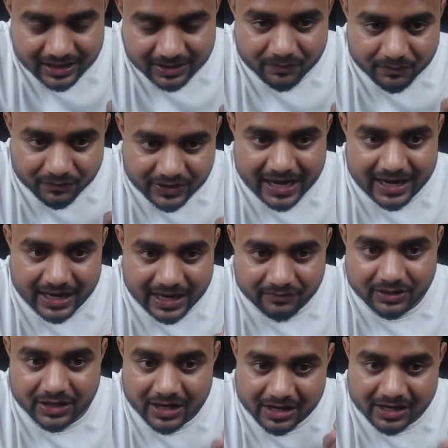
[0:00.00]
we are having
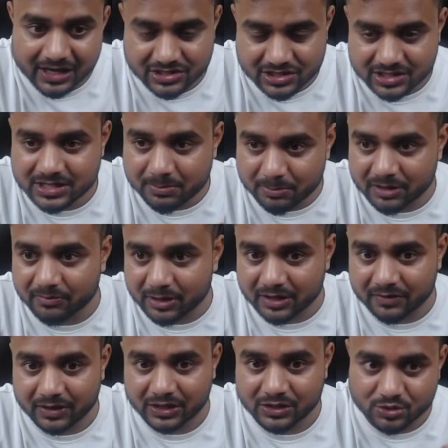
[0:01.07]
a relationship in
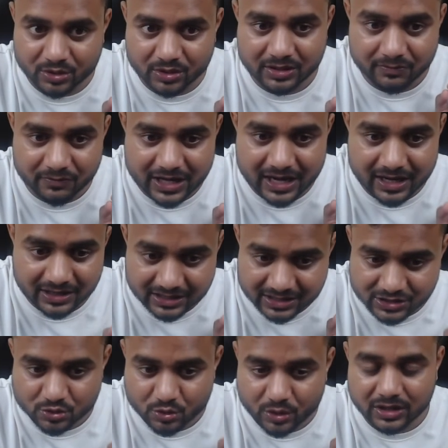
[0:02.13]
between. So we are, it is
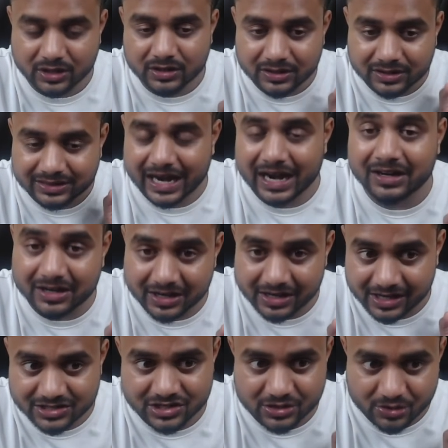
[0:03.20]
showing that
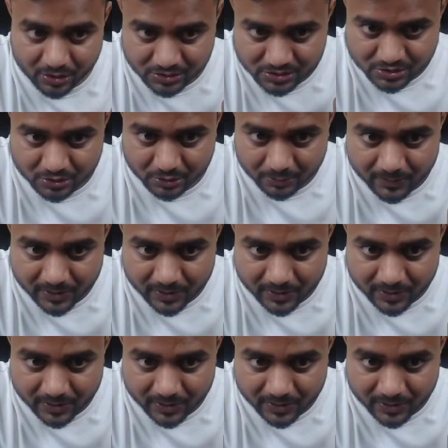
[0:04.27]
relation also.